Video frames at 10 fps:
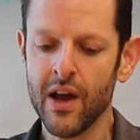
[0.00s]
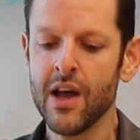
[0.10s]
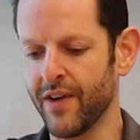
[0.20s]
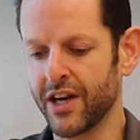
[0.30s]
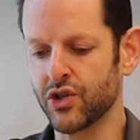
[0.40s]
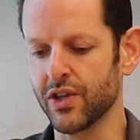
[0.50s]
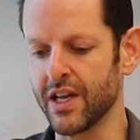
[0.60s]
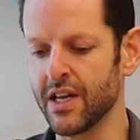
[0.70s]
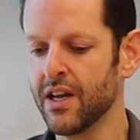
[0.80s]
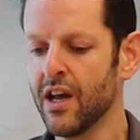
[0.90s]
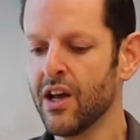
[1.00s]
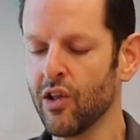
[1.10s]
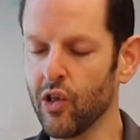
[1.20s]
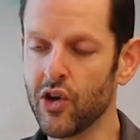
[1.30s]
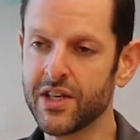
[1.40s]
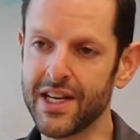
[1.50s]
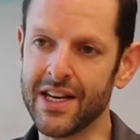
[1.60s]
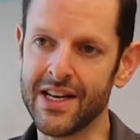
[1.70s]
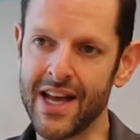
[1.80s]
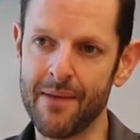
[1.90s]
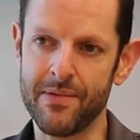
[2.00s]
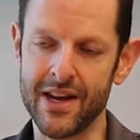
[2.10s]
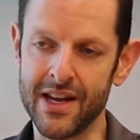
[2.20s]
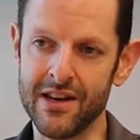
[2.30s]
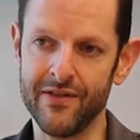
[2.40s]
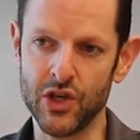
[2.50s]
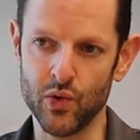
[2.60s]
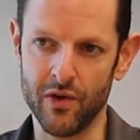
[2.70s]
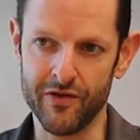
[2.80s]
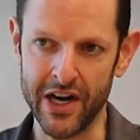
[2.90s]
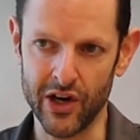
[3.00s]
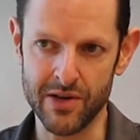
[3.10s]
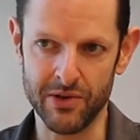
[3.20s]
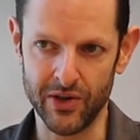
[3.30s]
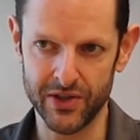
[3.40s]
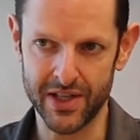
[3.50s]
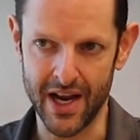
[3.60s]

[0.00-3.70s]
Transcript: you've actually looked in depth at individual variables